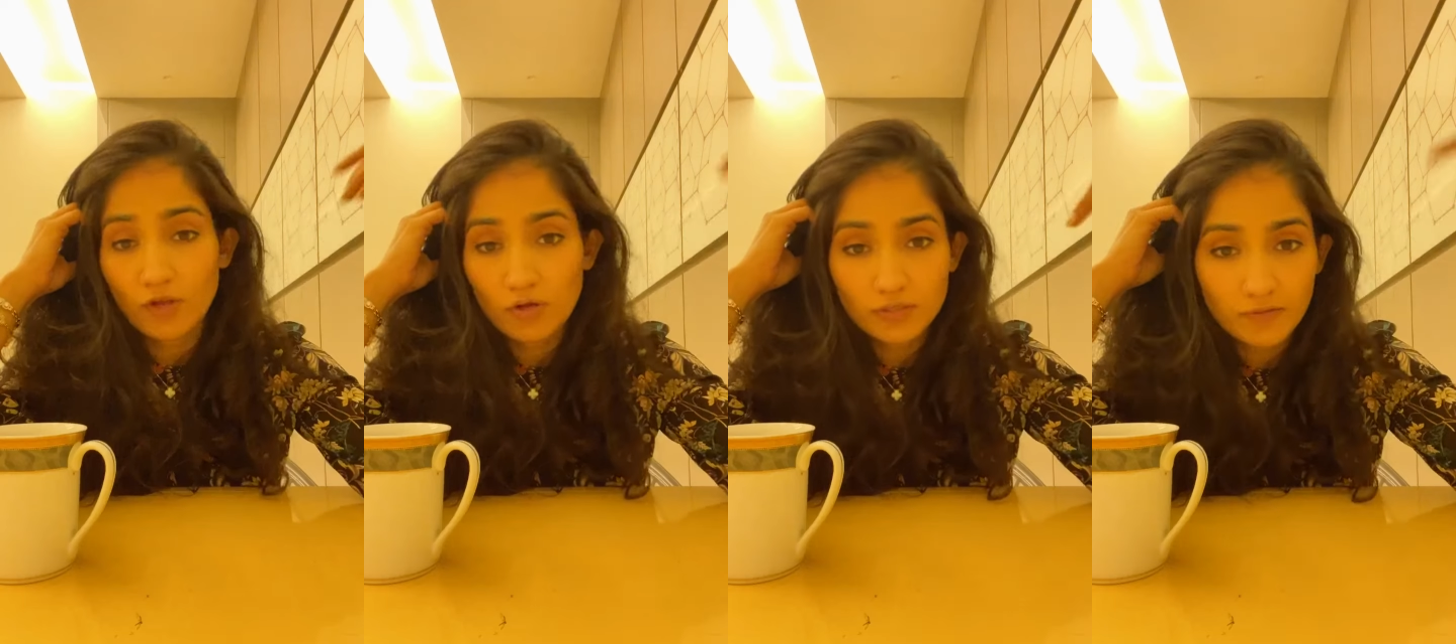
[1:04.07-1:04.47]
I
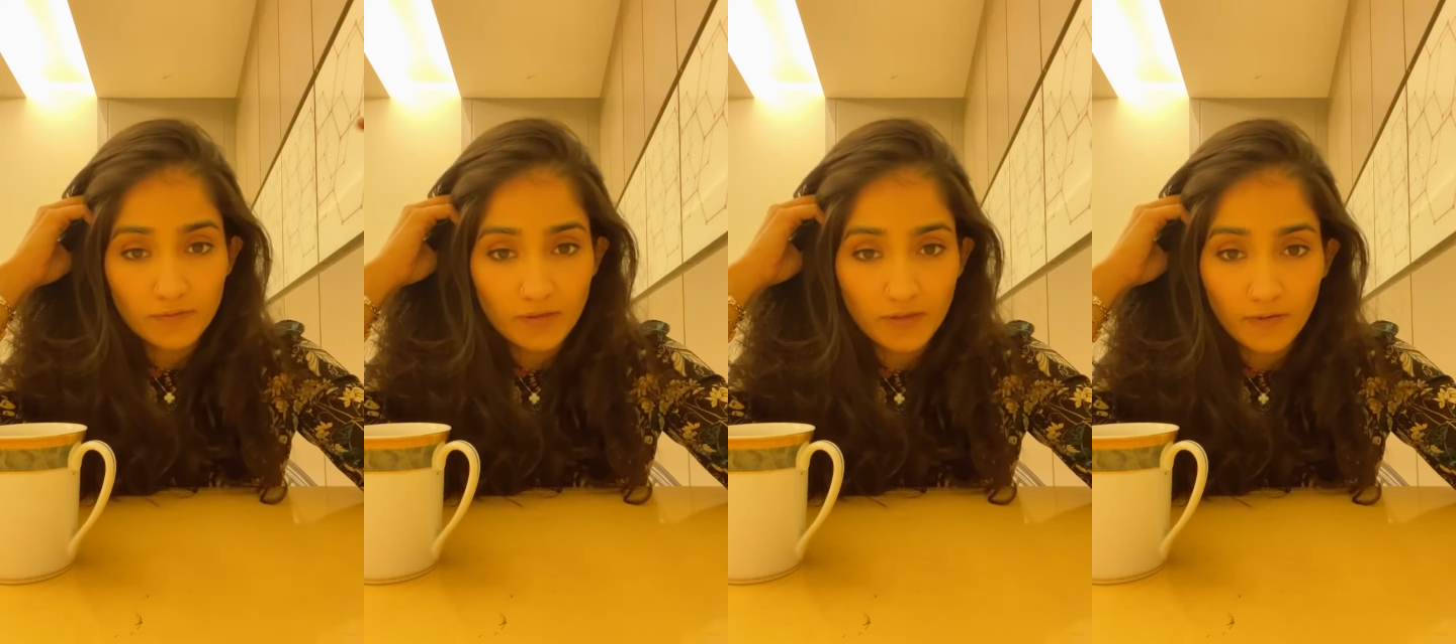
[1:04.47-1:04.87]
recorded
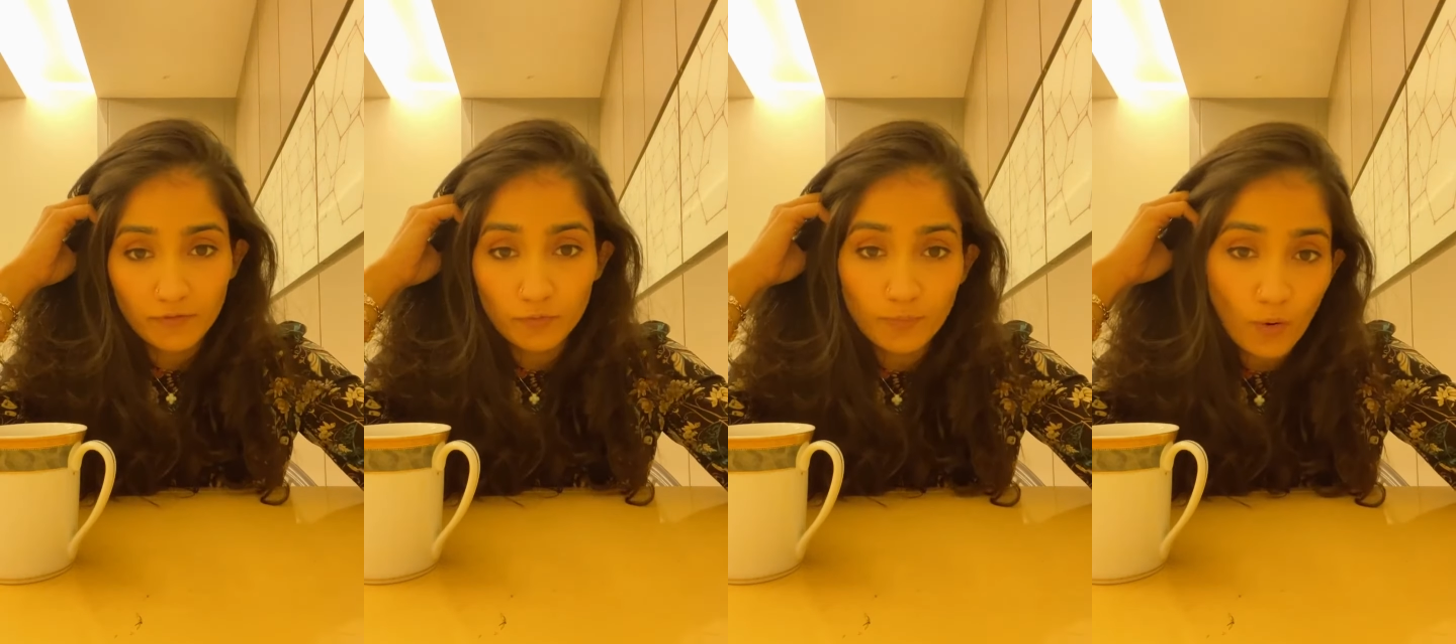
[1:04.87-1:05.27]
a
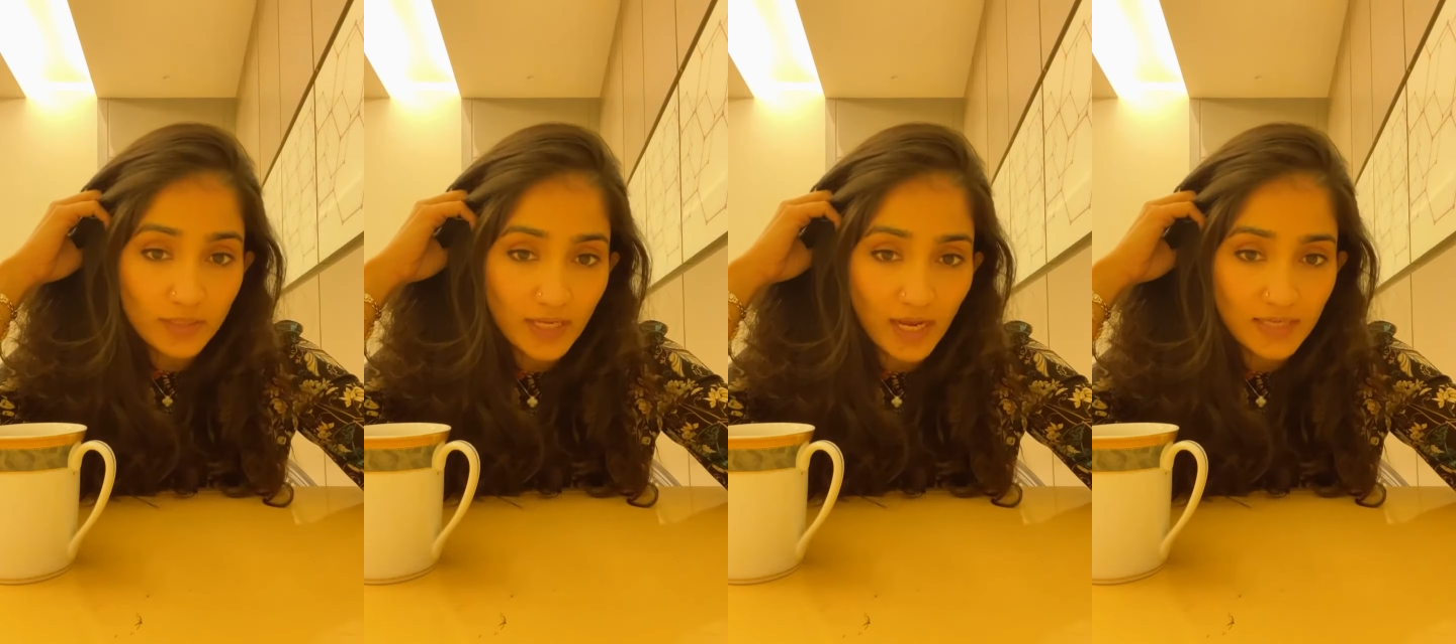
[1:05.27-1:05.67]
few
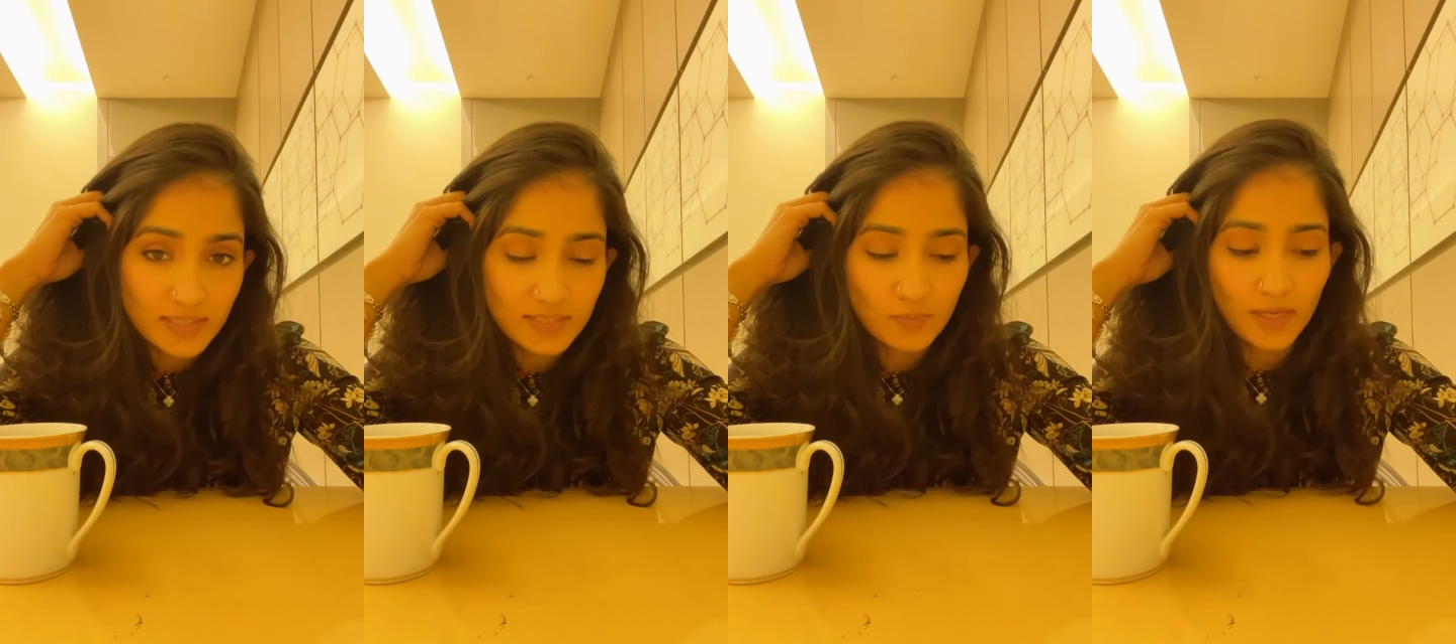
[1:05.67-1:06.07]

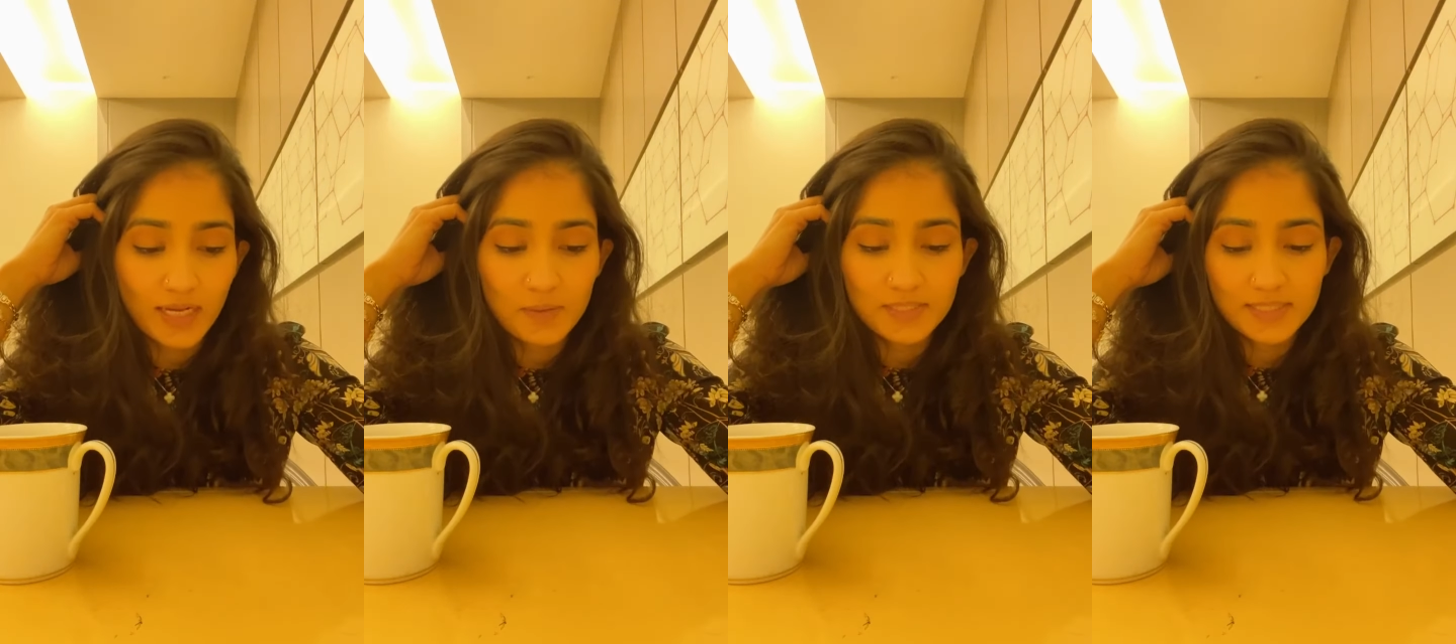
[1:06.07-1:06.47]
podcasts
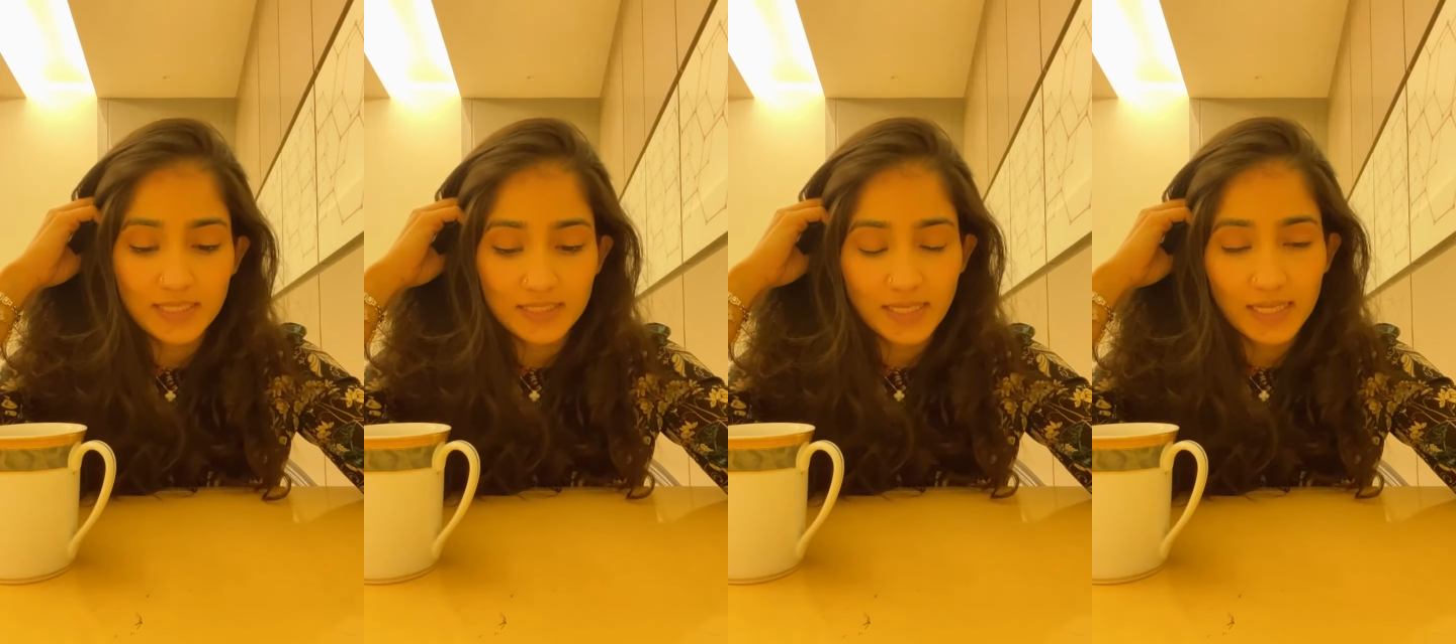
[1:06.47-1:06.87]
while I was
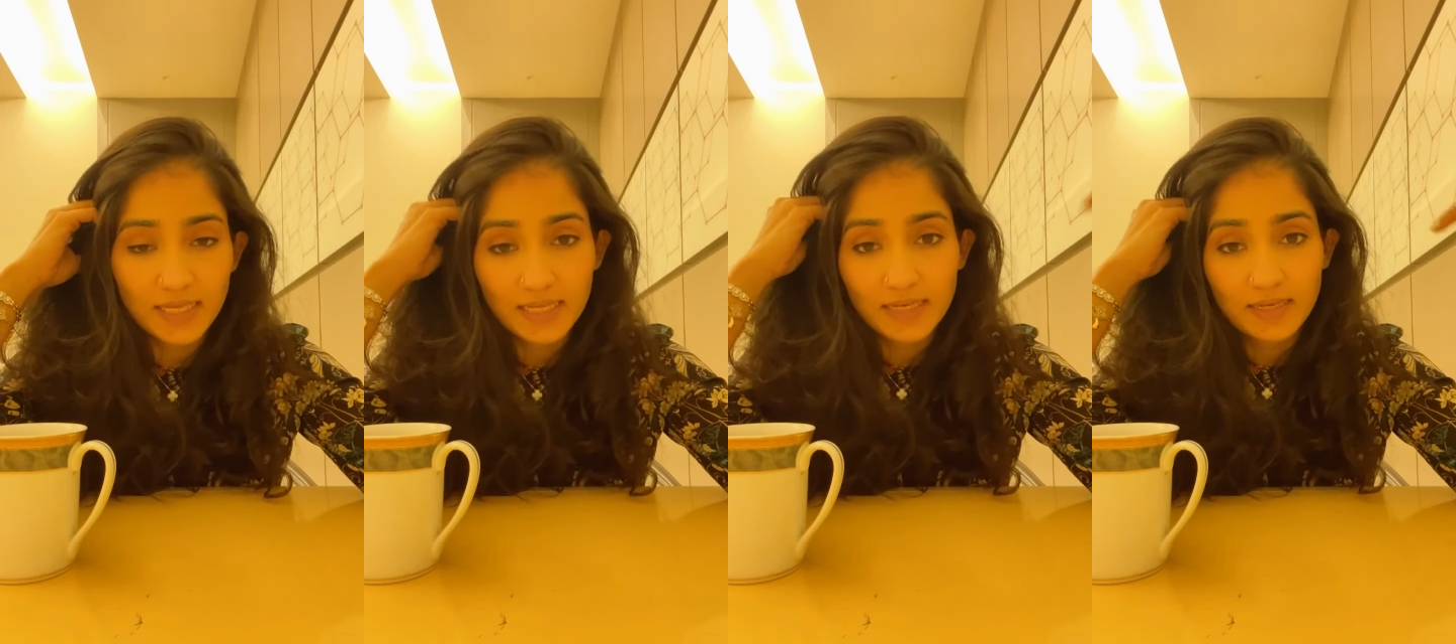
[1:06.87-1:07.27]
still in
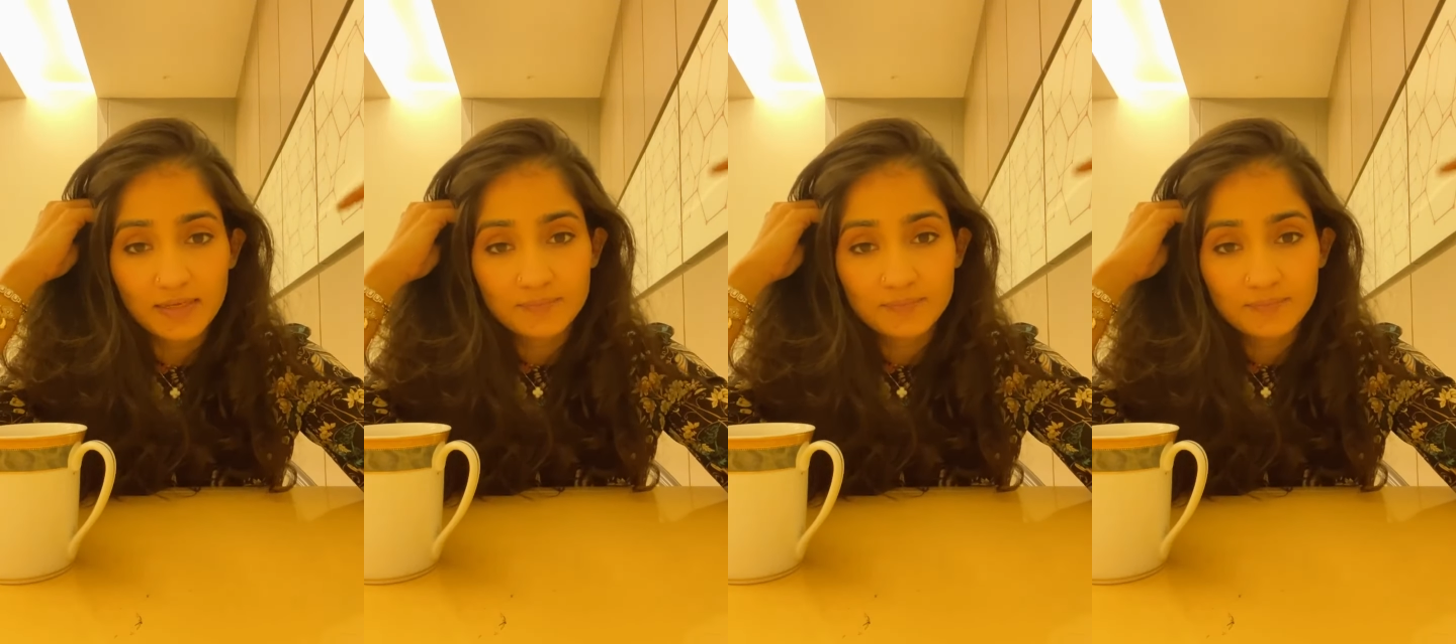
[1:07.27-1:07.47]
Delhi and